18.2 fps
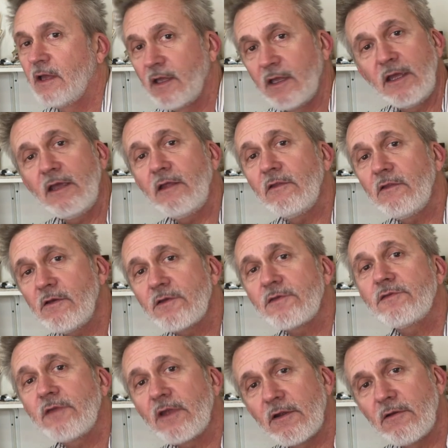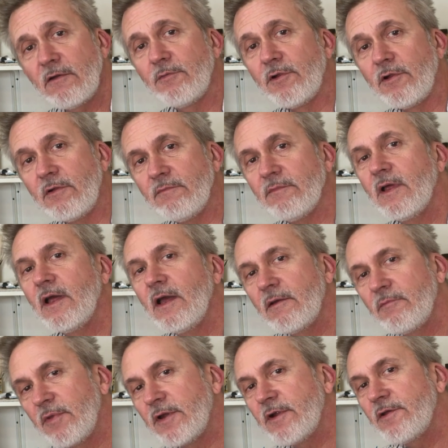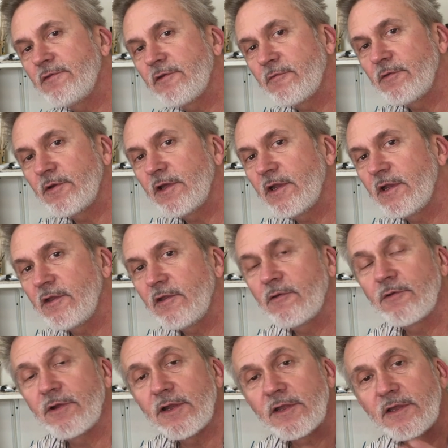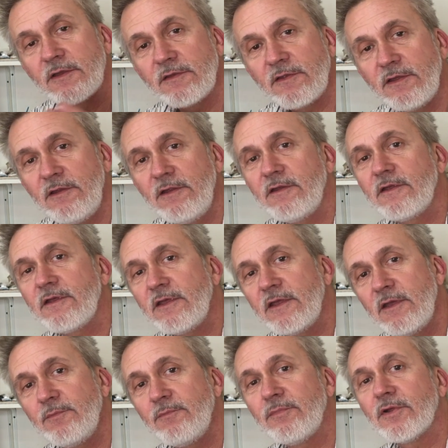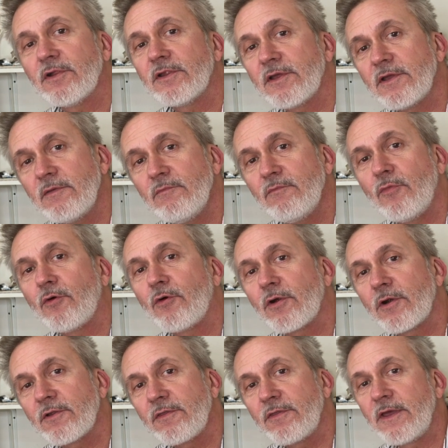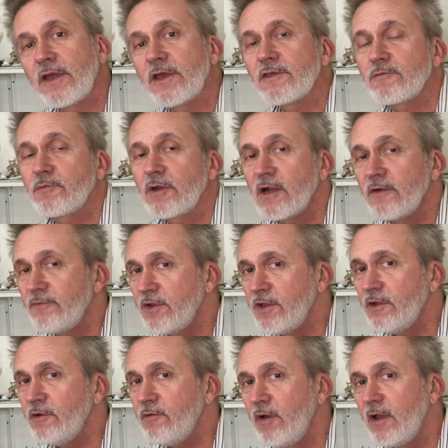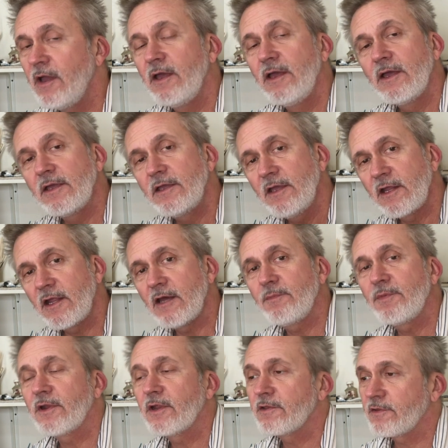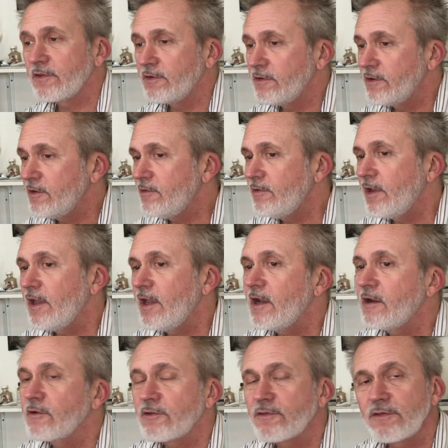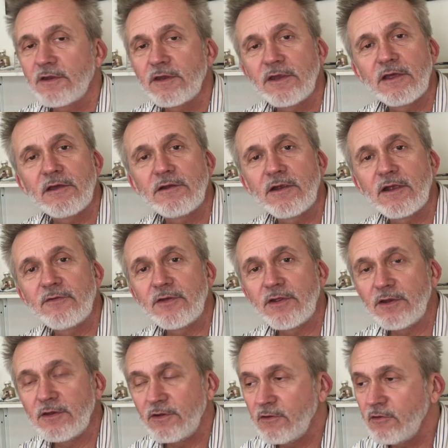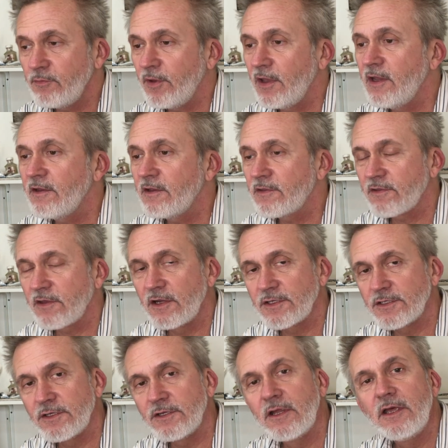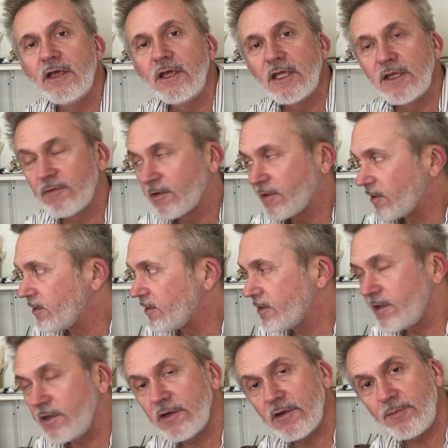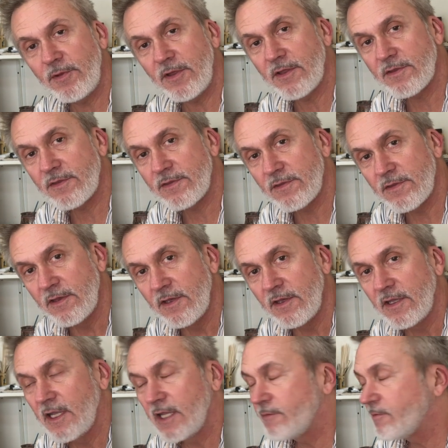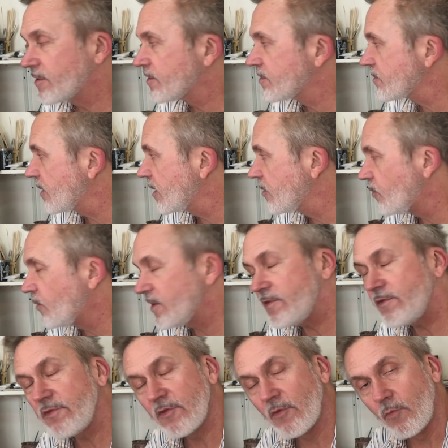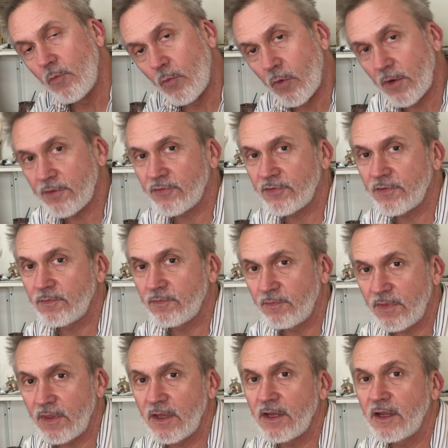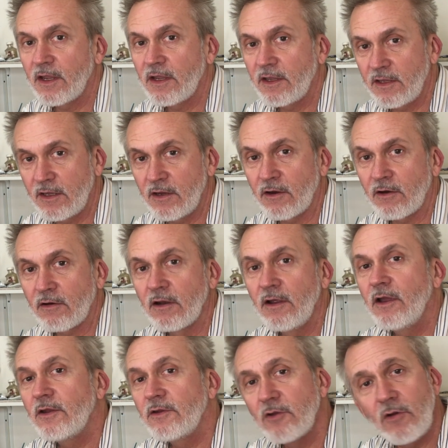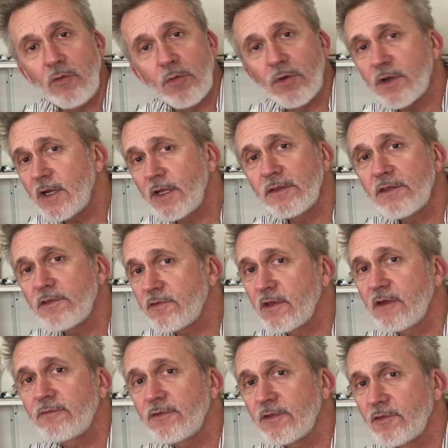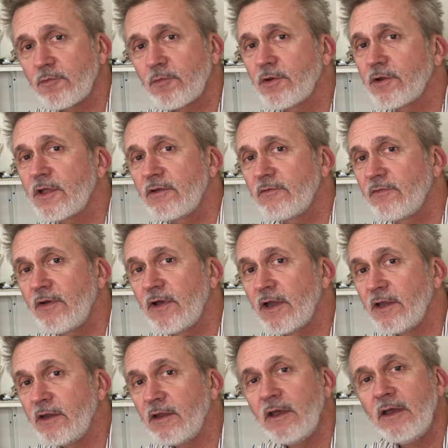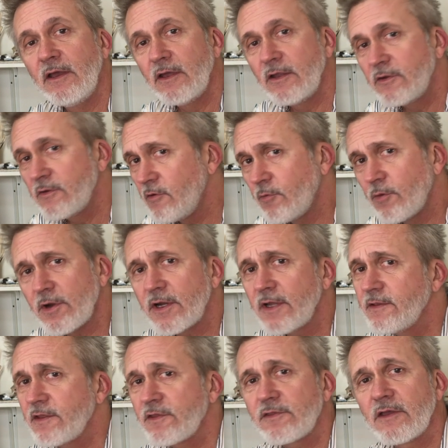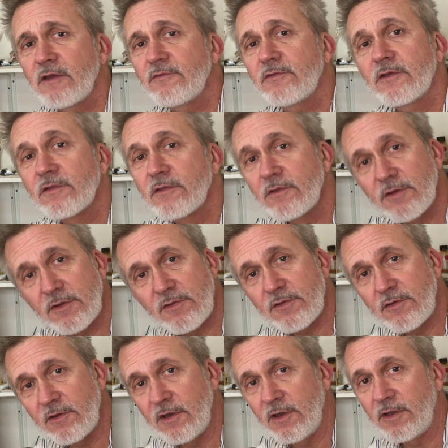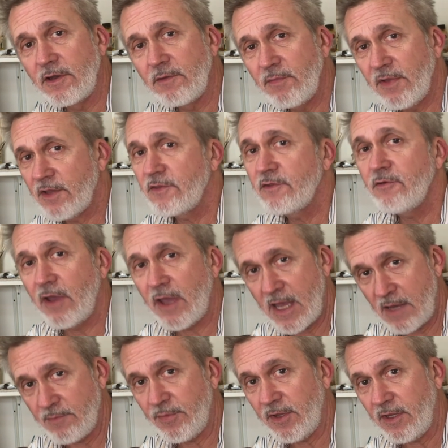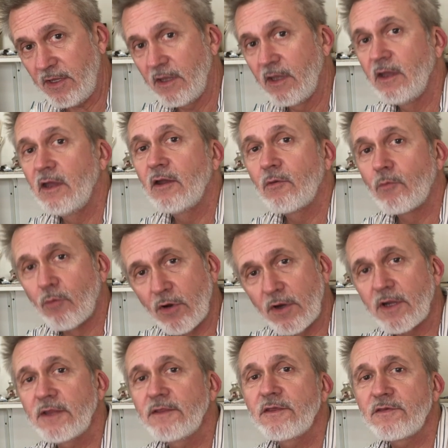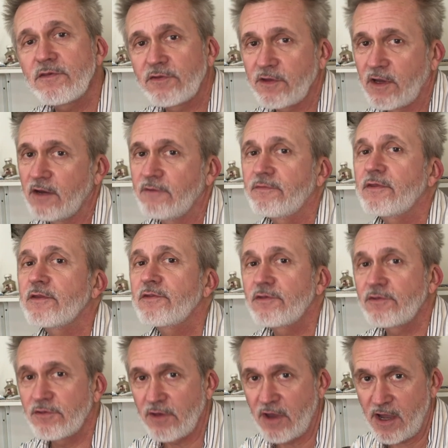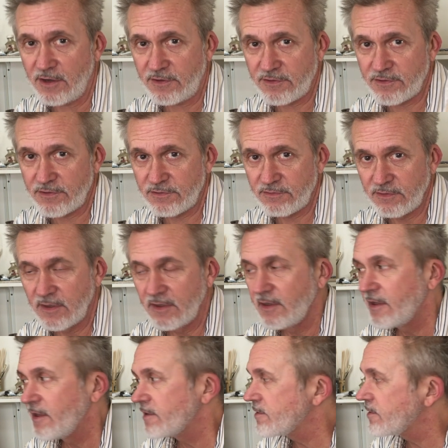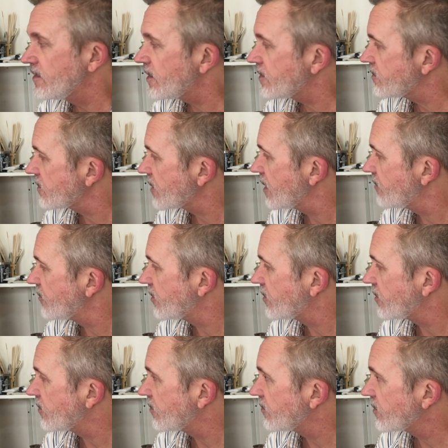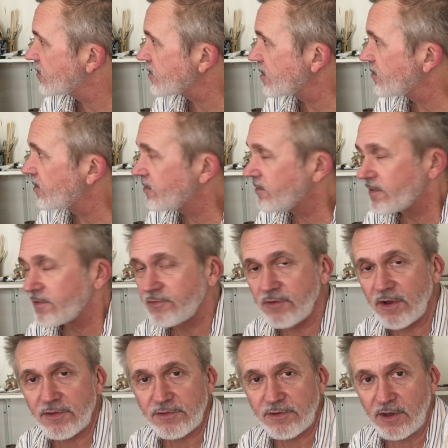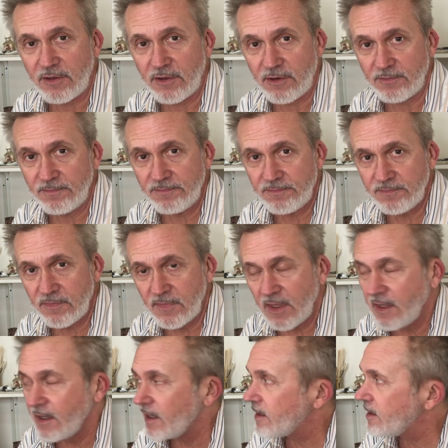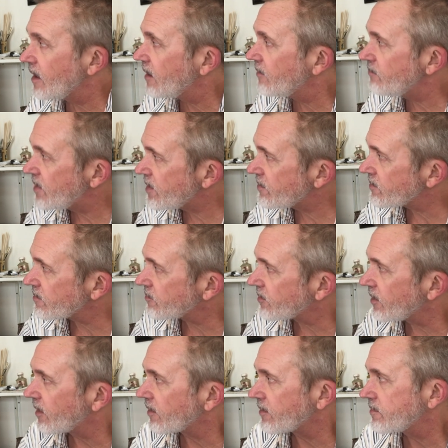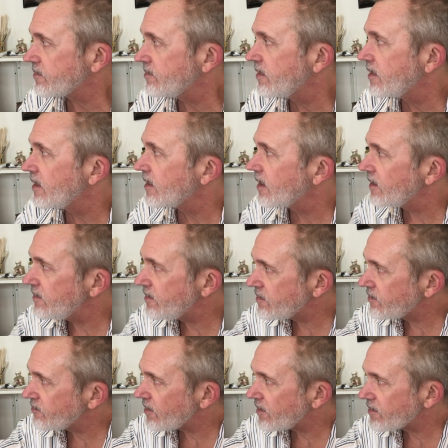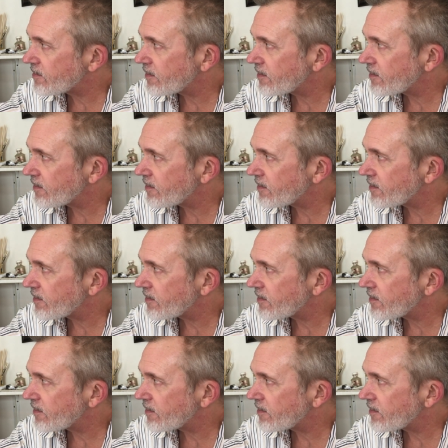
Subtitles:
It looks terrible. But here's what we're going to do. We're going to continue to keep building more things. Whenever you get up and it's a new day, or you're sitting down, you're having a new painting session, you want to look at your piece and you want to say, what's the worst thing here? Don't work on the stuff that's working fine. Don't work on the stuff that looks good and makes you happy. Work on the stuff that sucks. So the next thing I'm going to do is I'm going to do this dress color. Now I've mixed some colors, and this dress